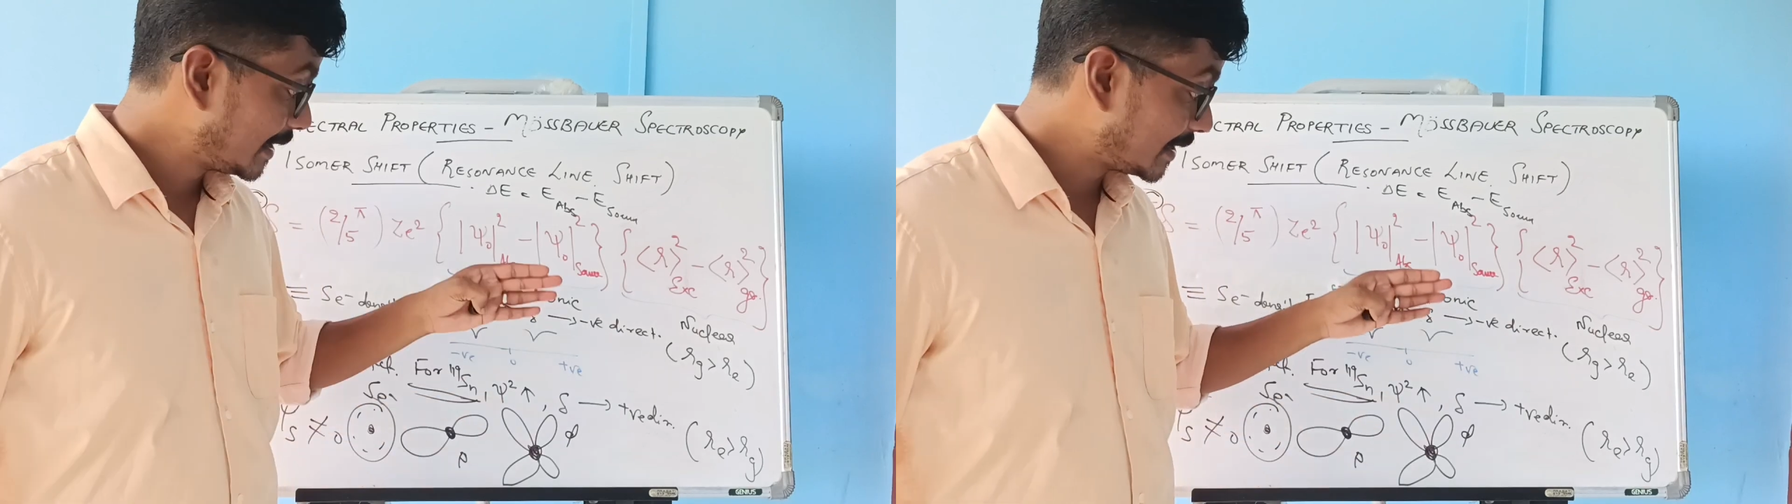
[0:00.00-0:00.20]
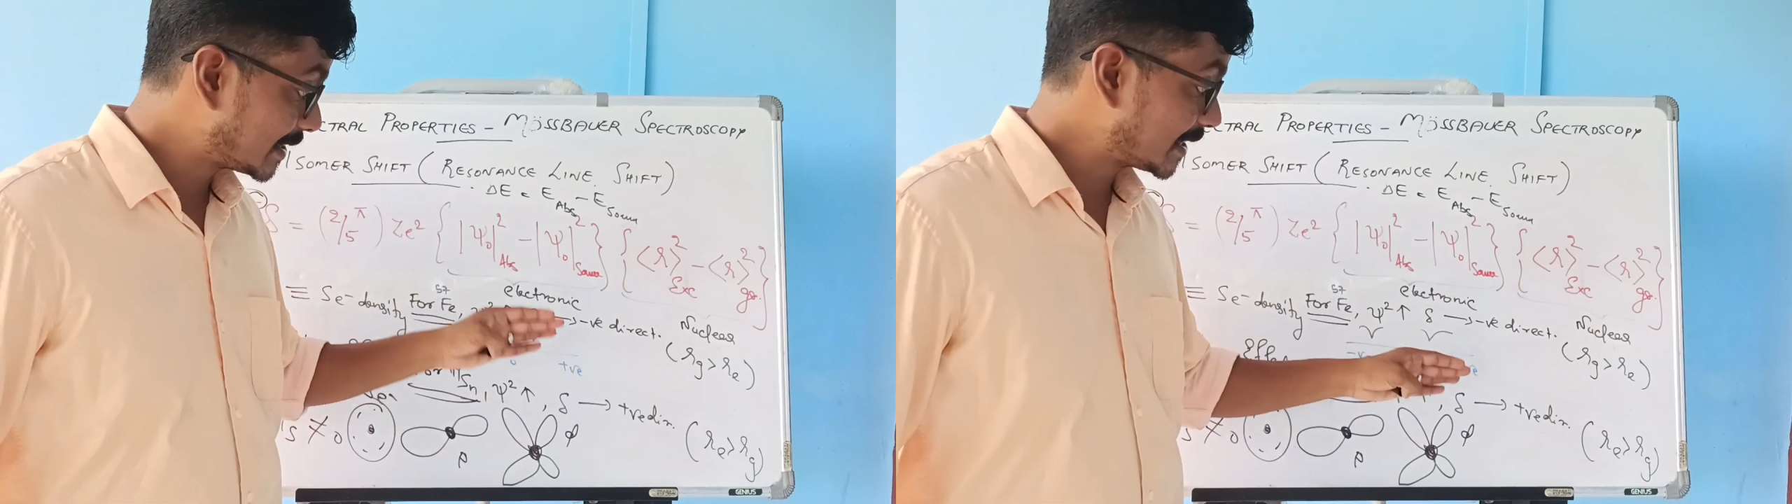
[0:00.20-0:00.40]

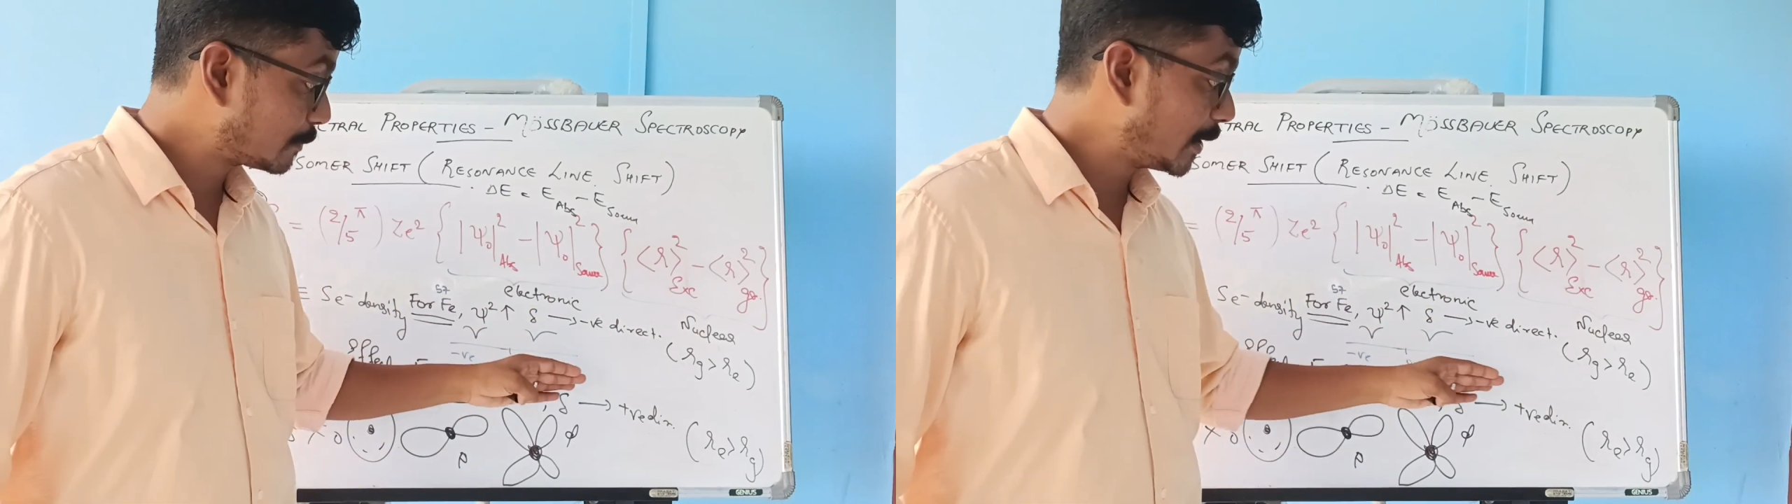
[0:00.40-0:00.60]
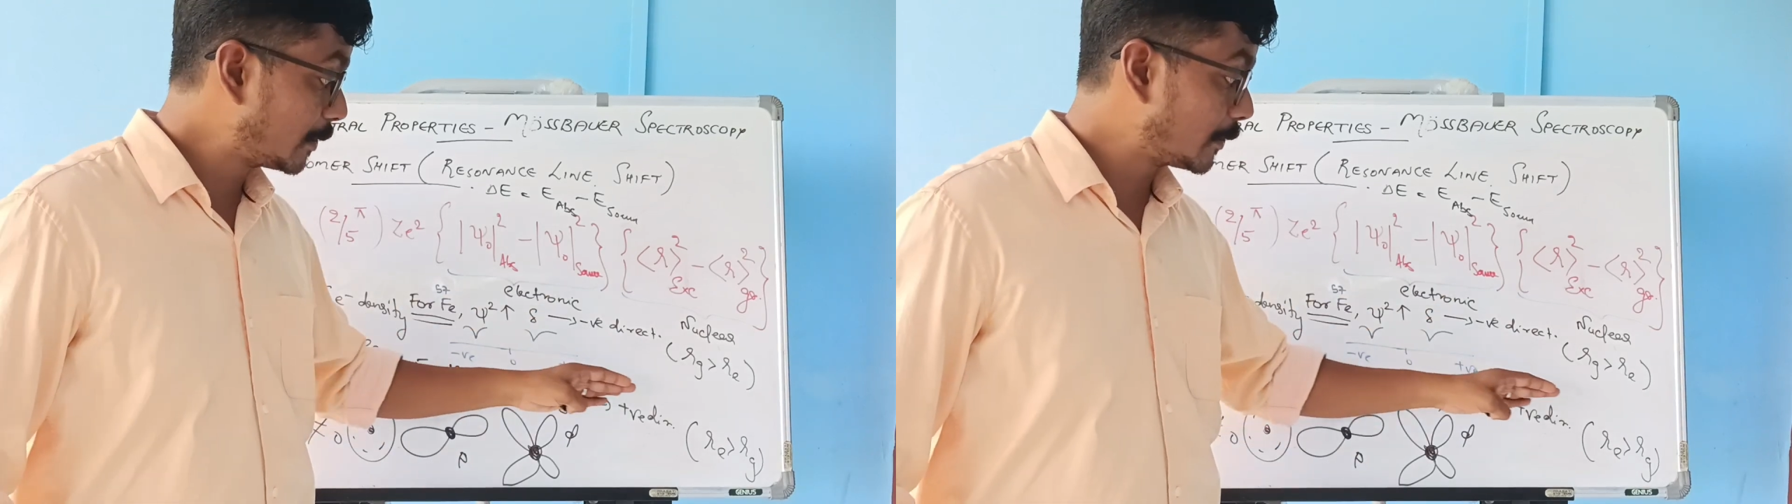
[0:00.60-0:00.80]
This is
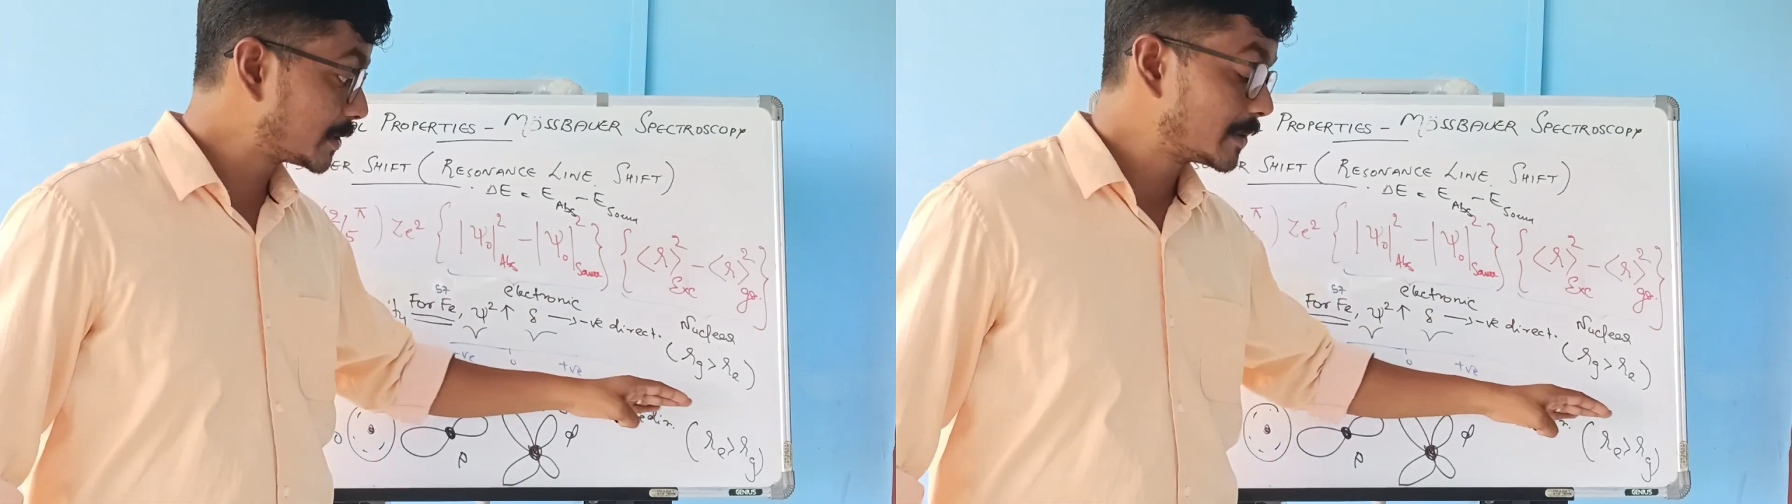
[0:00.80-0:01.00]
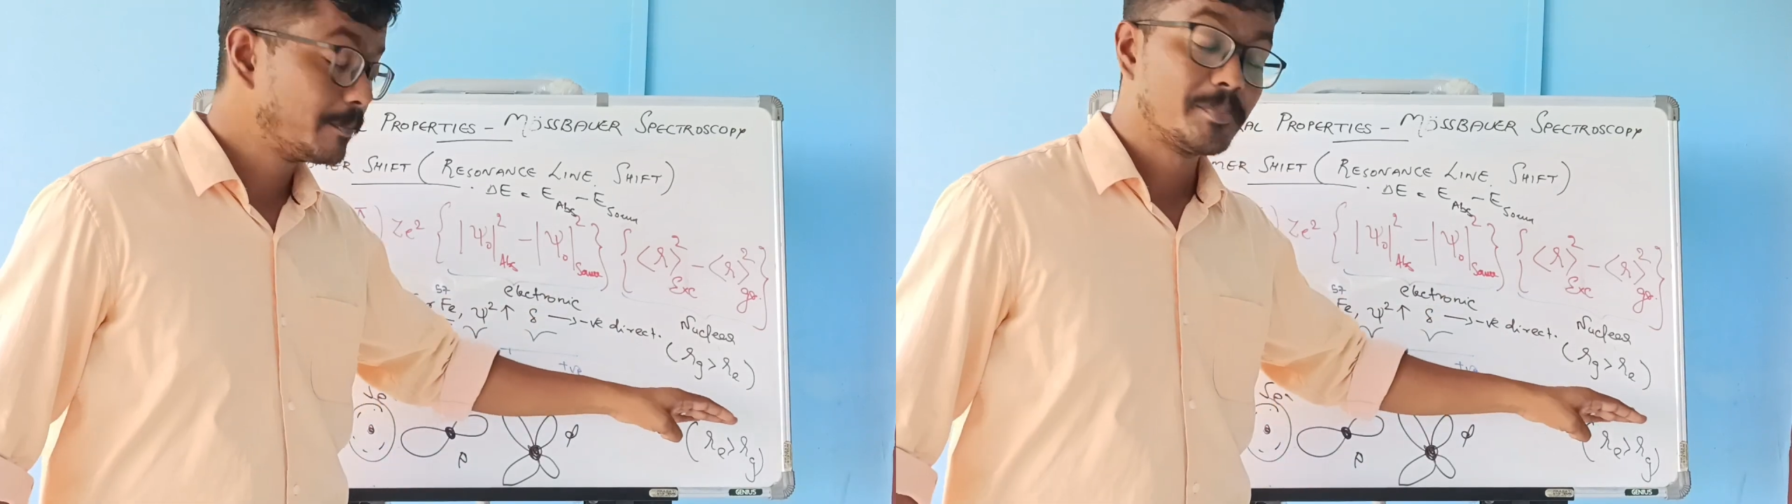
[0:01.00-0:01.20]

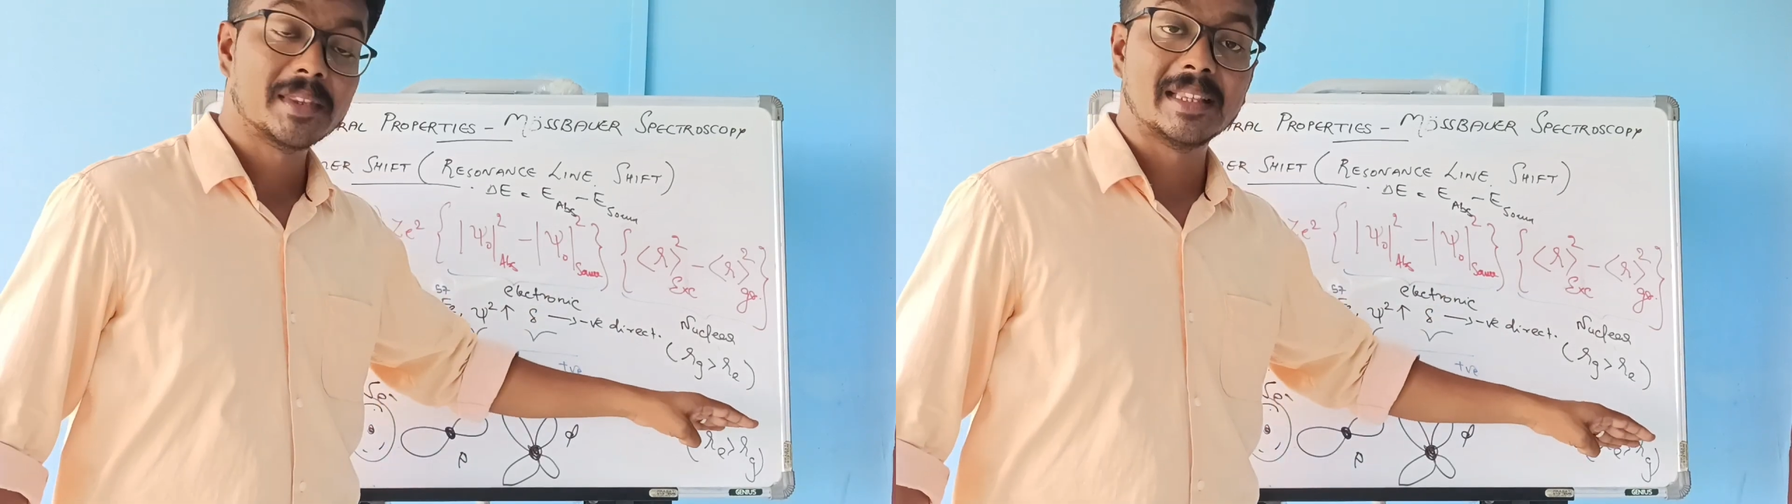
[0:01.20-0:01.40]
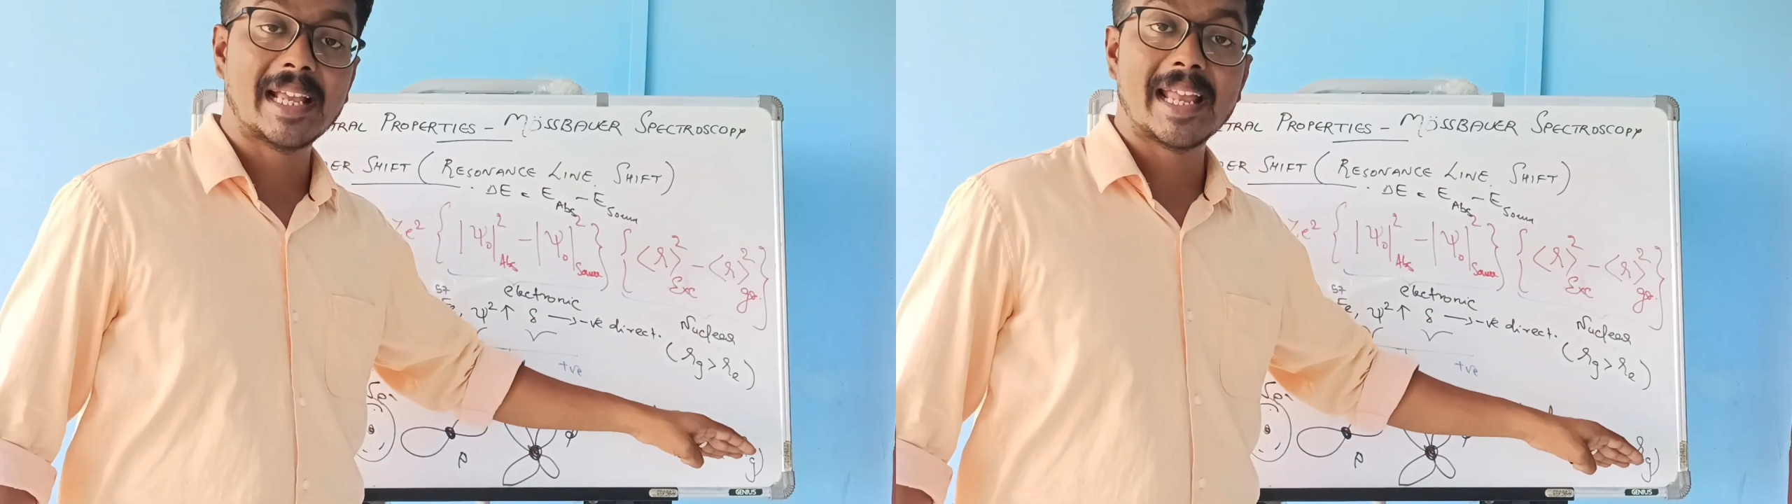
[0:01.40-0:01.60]
because
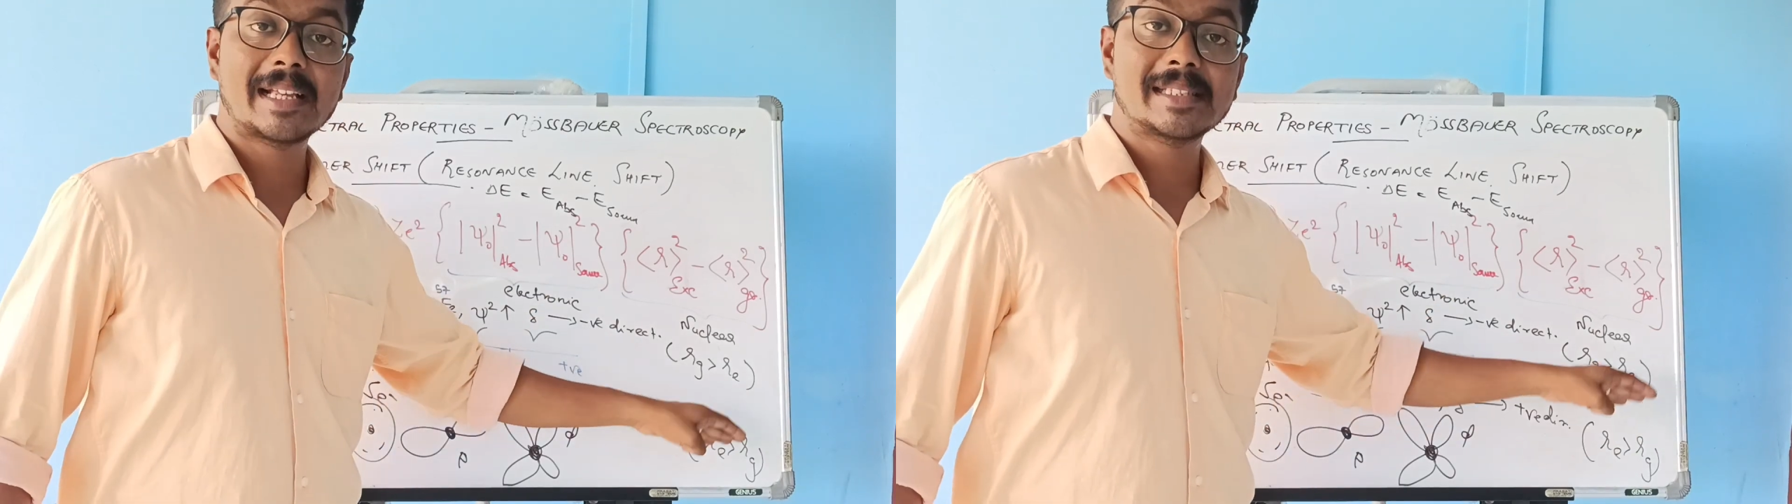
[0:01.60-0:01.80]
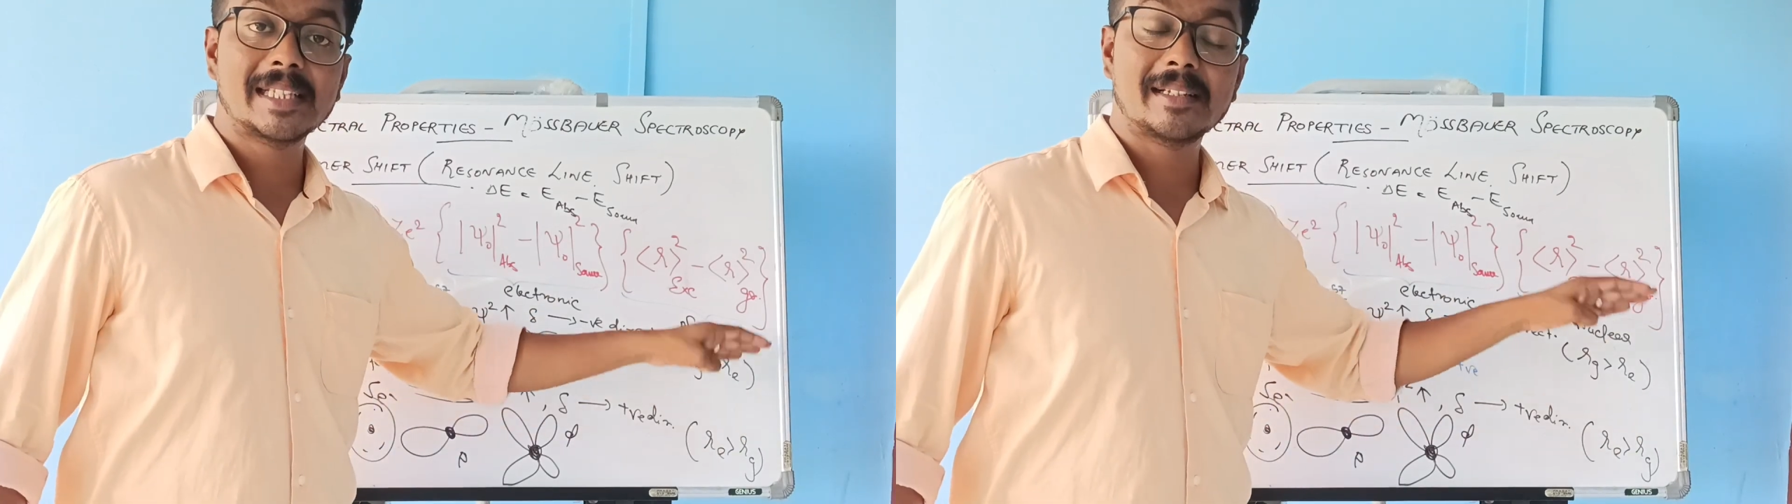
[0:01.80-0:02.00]

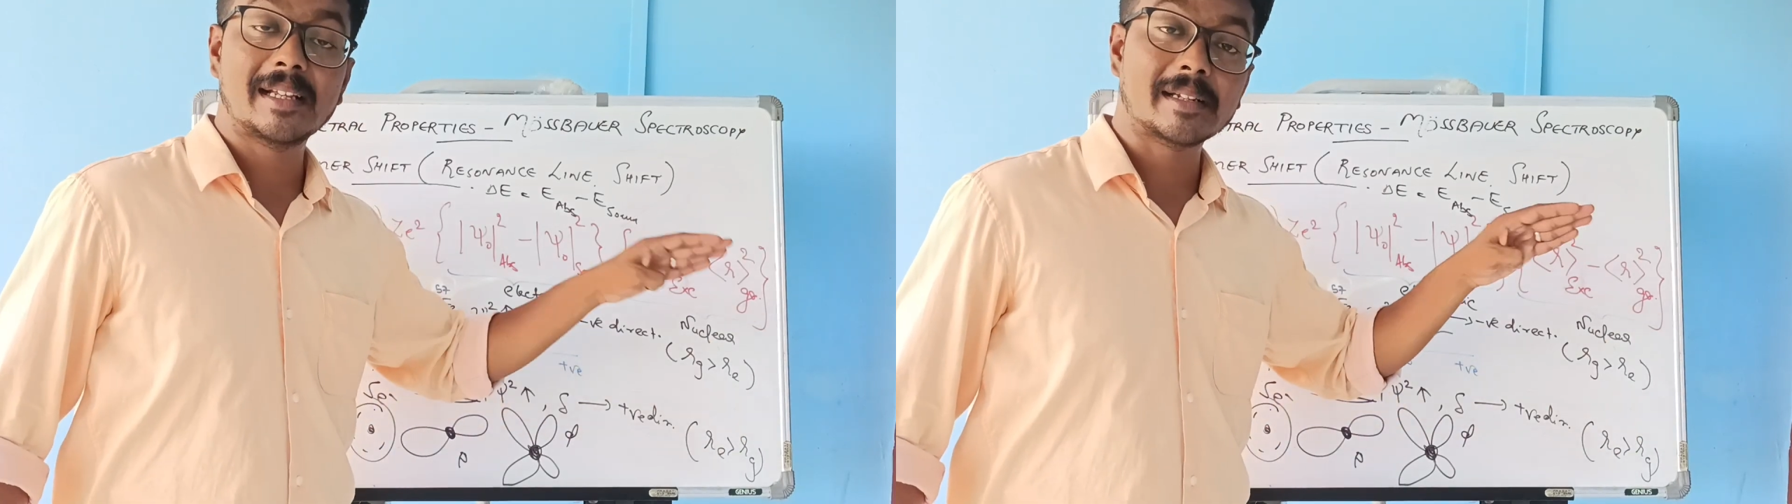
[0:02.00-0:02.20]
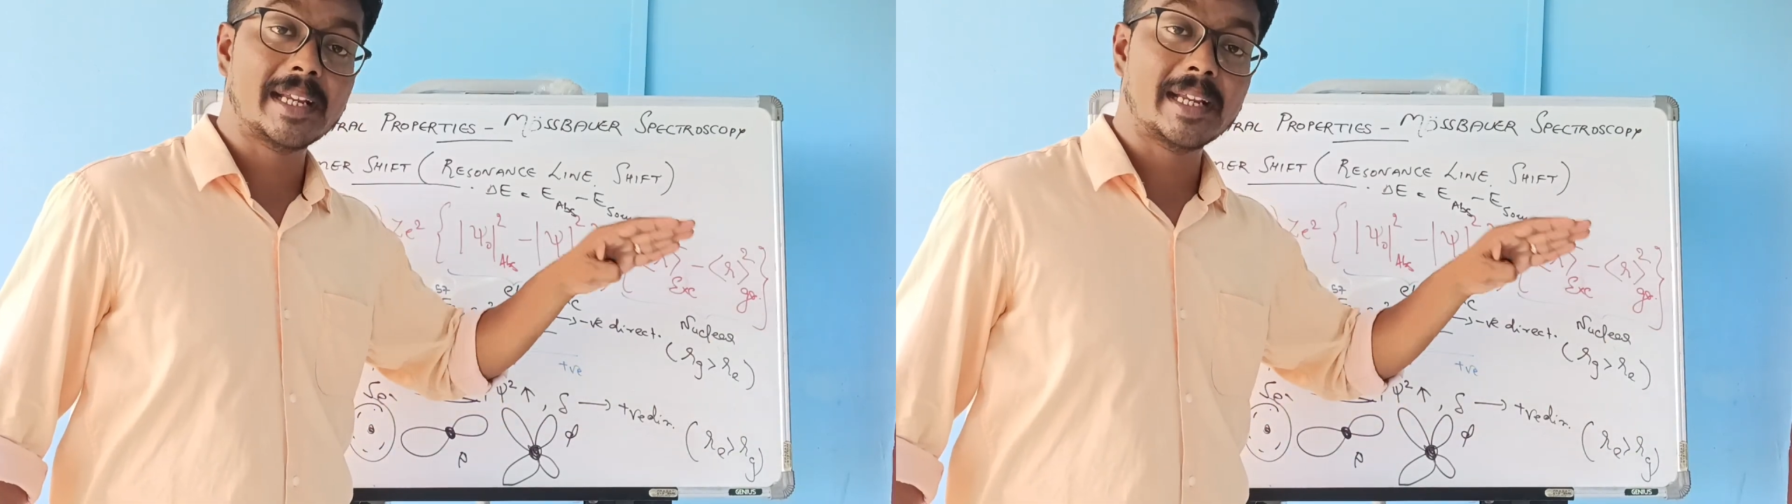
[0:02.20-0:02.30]
the